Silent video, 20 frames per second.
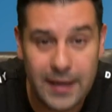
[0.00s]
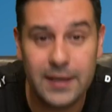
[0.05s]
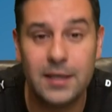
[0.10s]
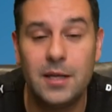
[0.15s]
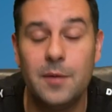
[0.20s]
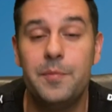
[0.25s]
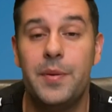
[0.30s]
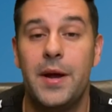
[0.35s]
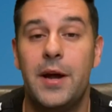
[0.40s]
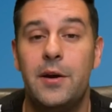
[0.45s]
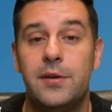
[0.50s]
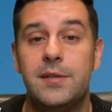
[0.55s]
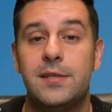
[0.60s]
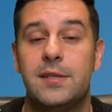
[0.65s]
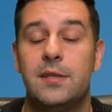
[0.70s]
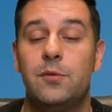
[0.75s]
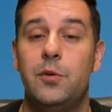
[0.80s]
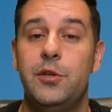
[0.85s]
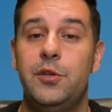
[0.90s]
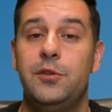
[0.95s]
in
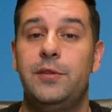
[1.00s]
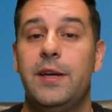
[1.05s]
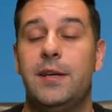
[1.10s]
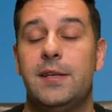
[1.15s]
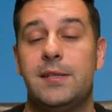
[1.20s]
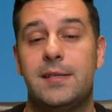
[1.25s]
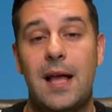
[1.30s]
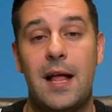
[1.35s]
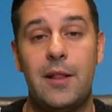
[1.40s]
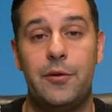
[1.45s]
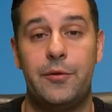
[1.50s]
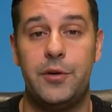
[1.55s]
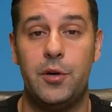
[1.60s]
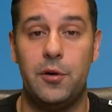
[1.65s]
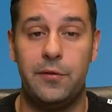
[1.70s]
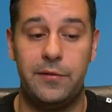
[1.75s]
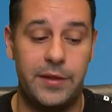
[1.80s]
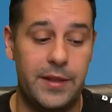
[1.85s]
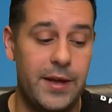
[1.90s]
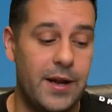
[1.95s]
comparison when you take a salary
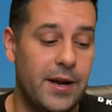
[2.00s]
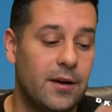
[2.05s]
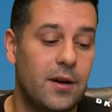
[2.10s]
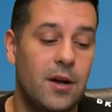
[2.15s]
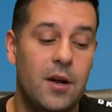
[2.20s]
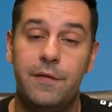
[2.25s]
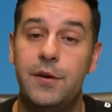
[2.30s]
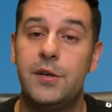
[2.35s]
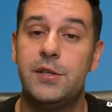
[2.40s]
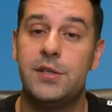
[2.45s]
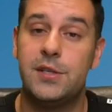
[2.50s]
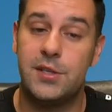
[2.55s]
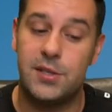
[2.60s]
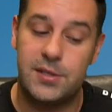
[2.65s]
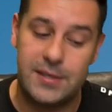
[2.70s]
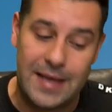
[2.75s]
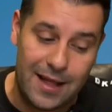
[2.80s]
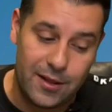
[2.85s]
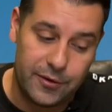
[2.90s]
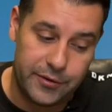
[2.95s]
over there versus a
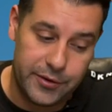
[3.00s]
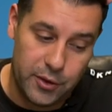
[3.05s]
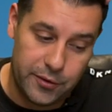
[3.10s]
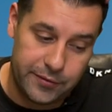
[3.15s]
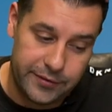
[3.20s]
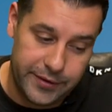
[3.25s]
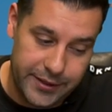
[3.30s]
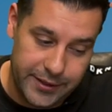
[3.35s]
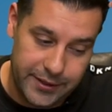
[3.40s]
salary over